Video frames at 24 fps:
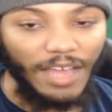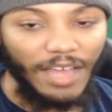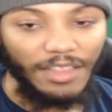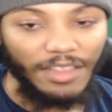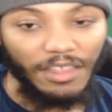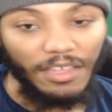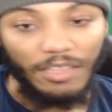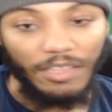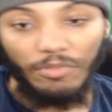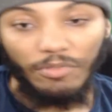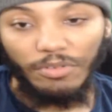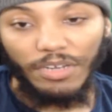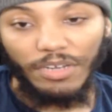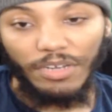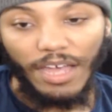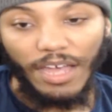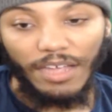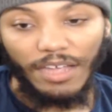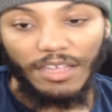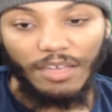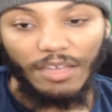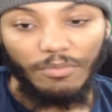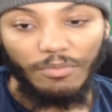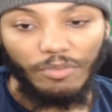I think he would have
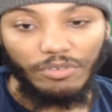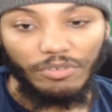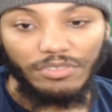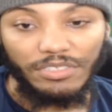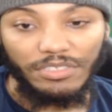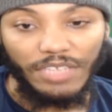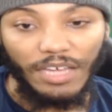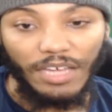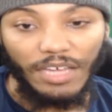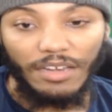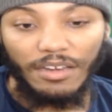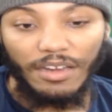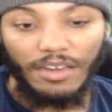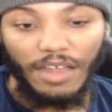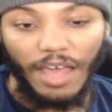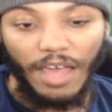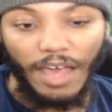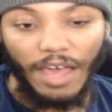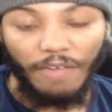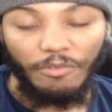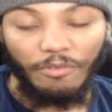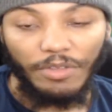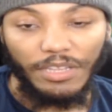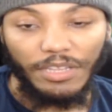got Cambosos out of there.
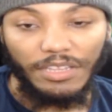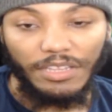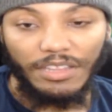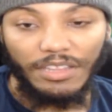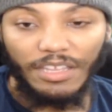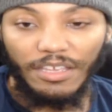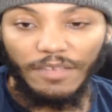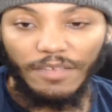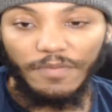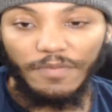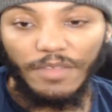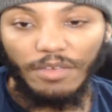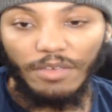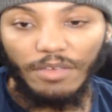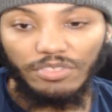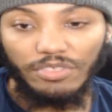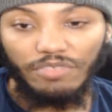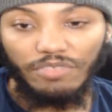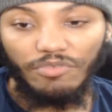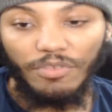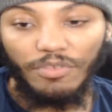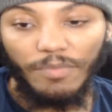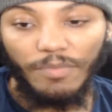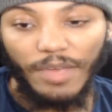I really think if they was
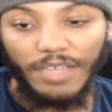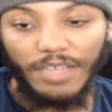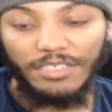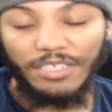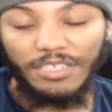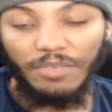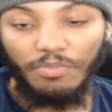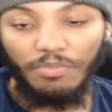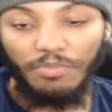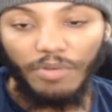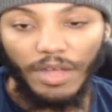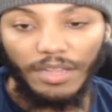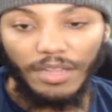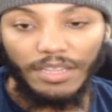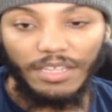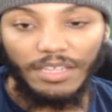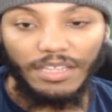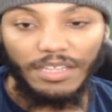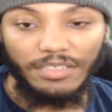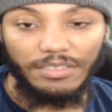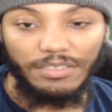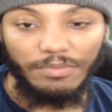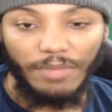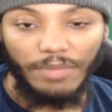to rematch, he probably
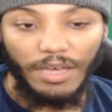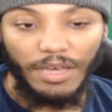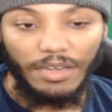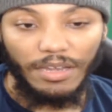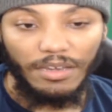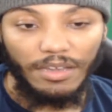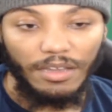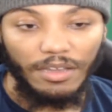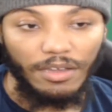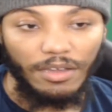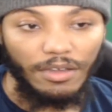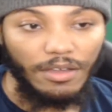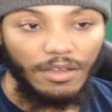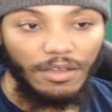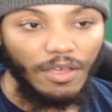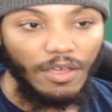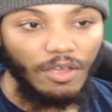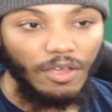gets him out of there.